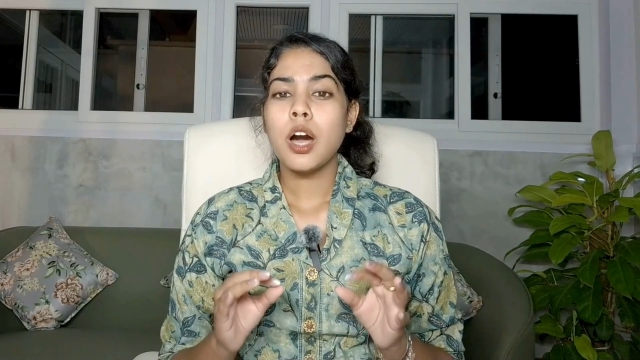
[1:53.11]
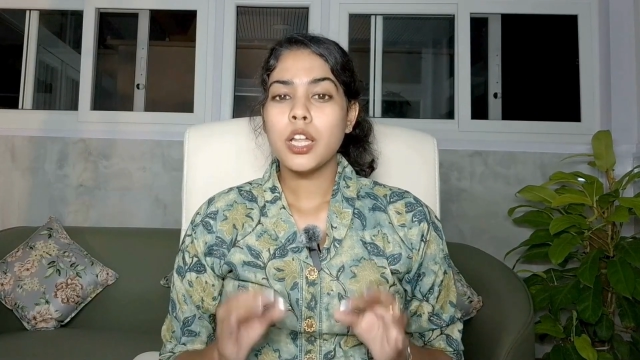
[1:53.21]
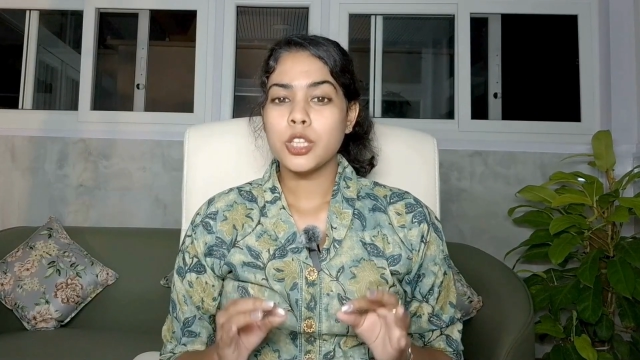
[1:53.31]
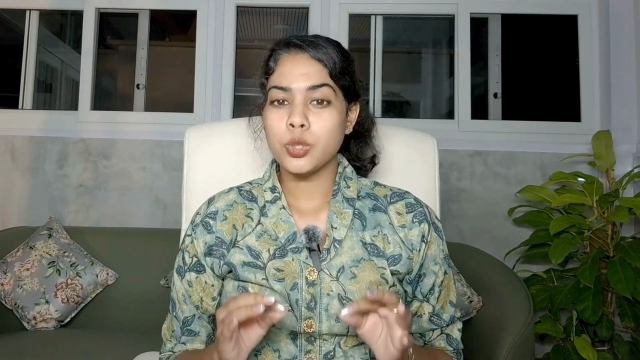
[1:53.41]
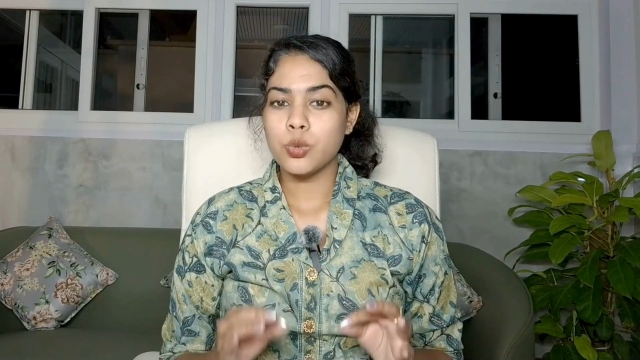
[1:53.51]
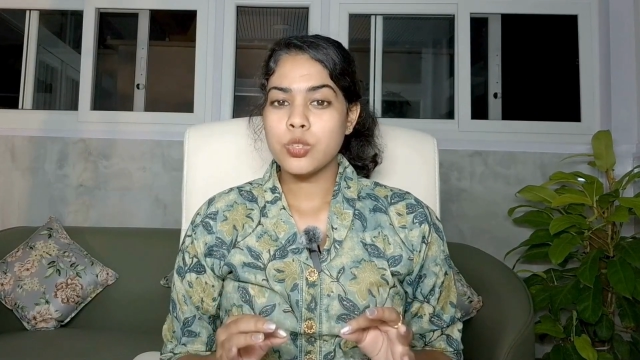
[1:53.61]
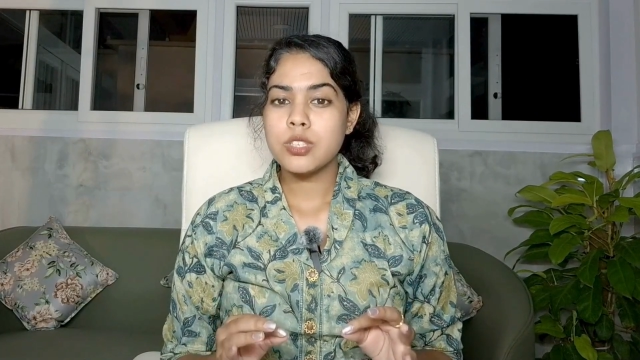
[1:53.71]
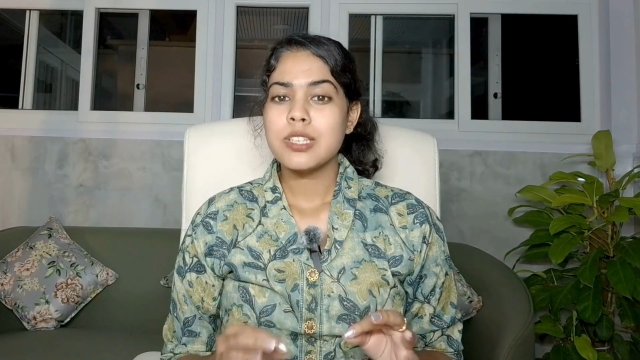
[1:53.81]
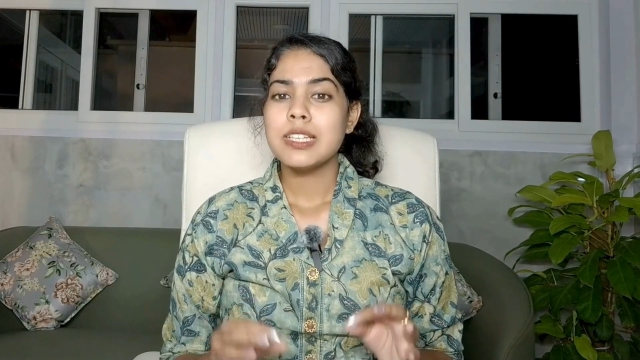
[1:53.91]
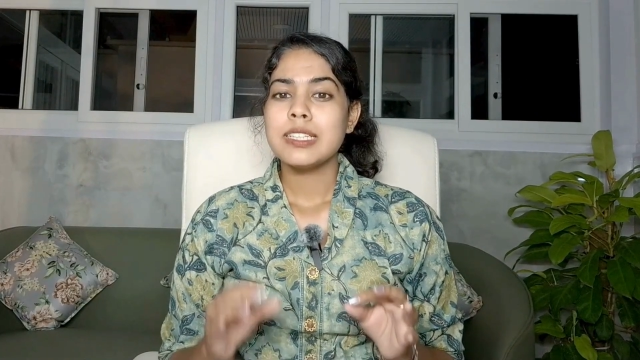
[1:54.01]
are
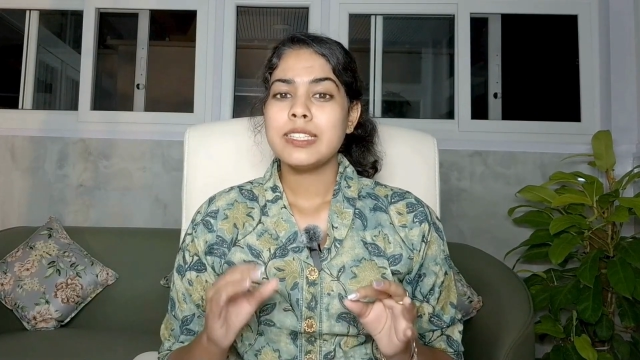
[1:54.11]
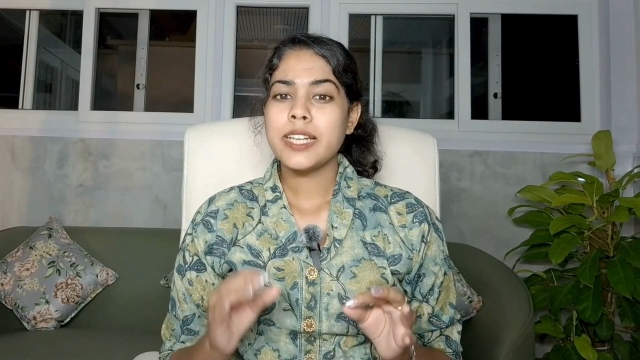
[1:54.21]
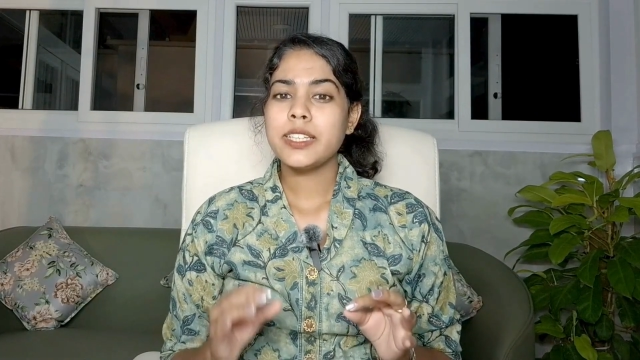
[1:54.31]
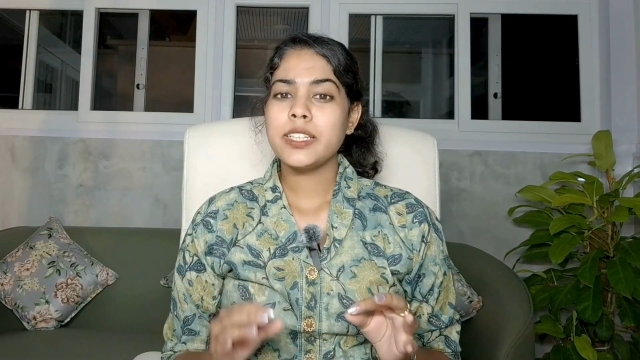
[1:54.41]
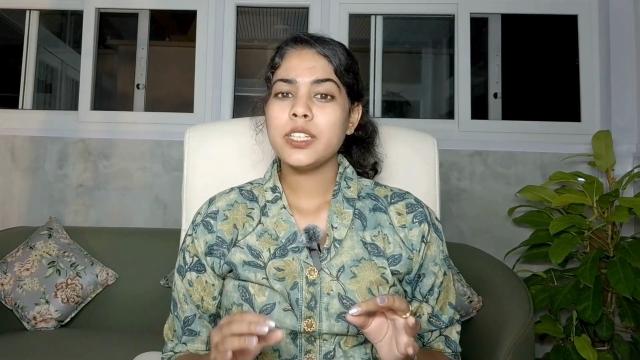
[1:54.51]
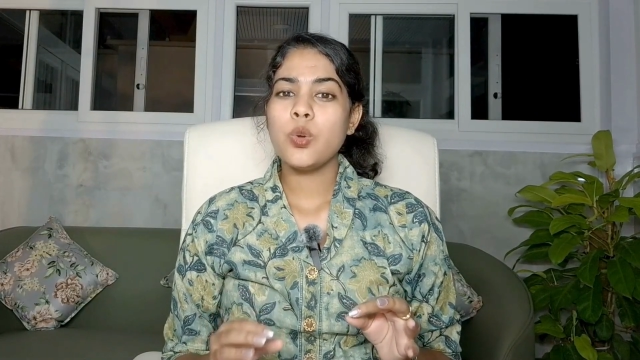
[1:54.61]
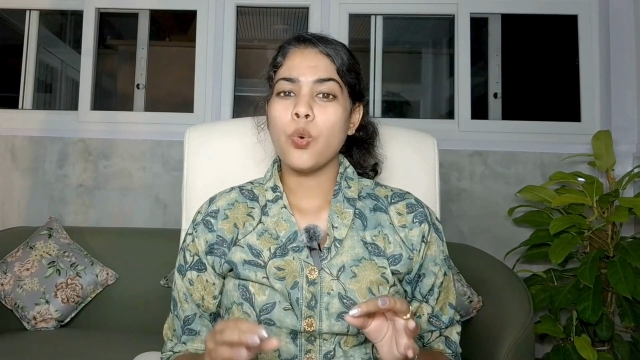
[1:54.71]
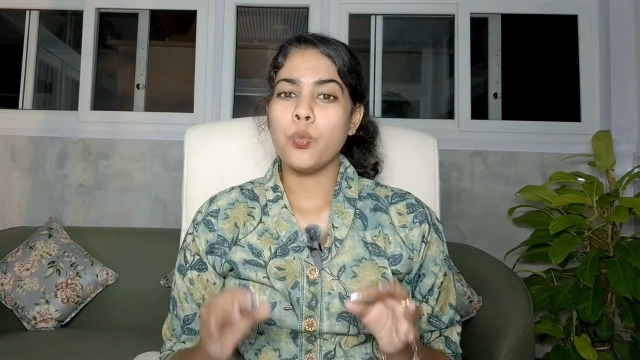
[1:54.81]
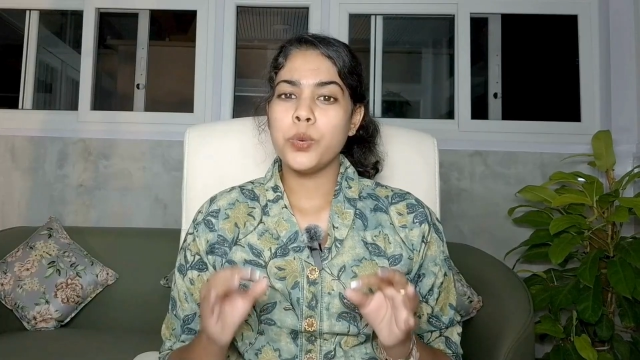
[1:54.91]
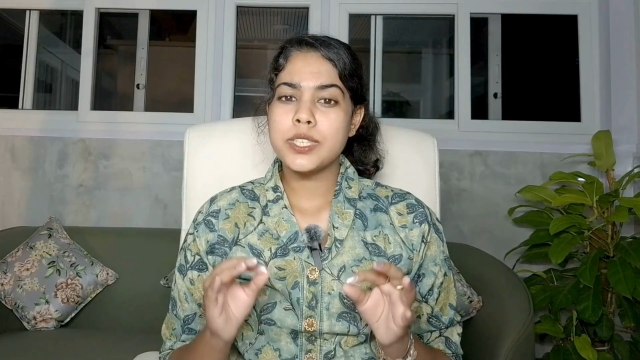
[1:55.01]
those that
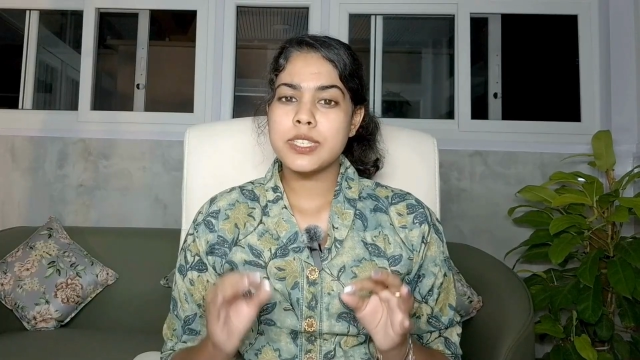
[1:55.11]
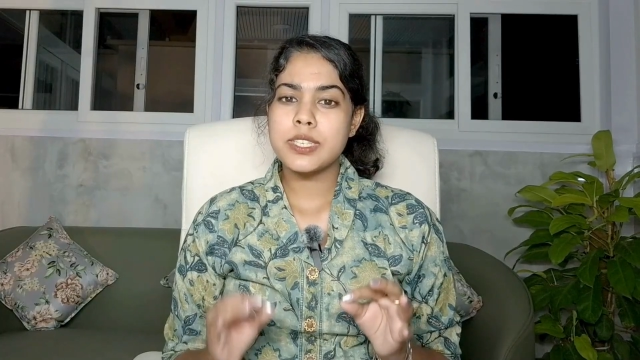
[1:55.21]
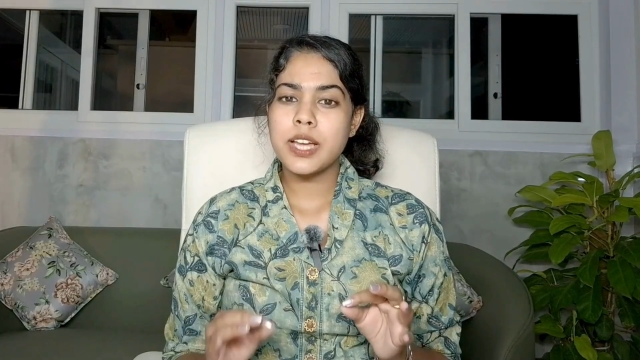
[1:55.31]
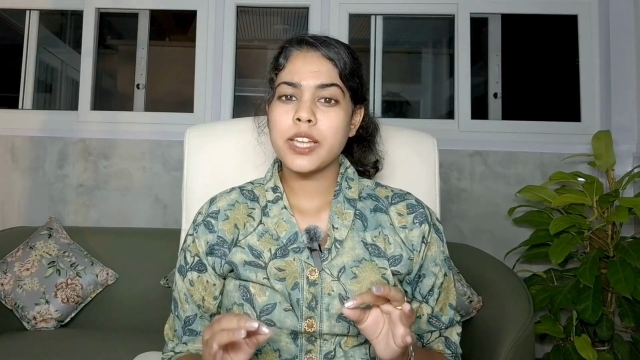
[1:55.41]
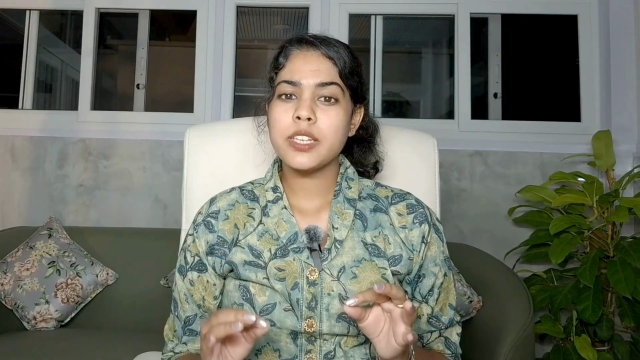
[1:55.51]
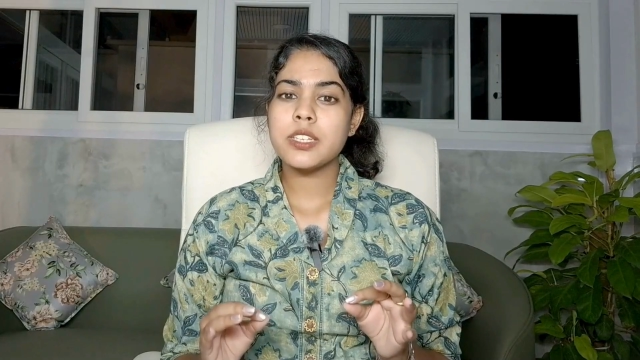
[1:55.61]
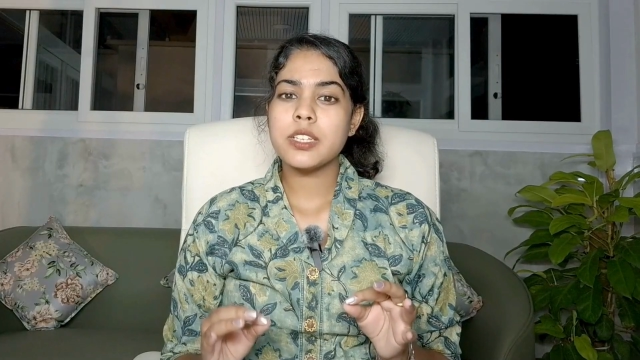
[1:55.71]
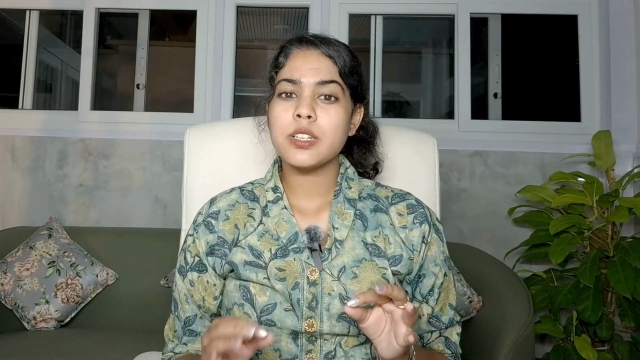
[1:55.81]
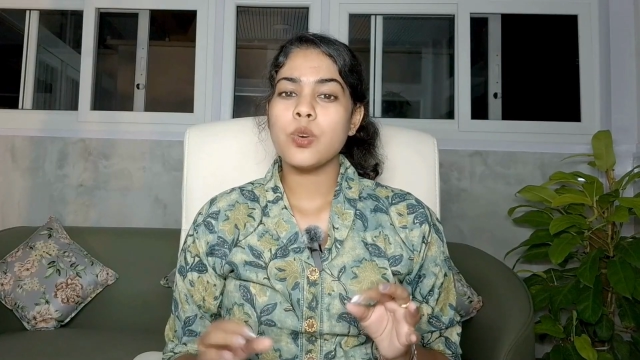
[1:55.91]
can withstand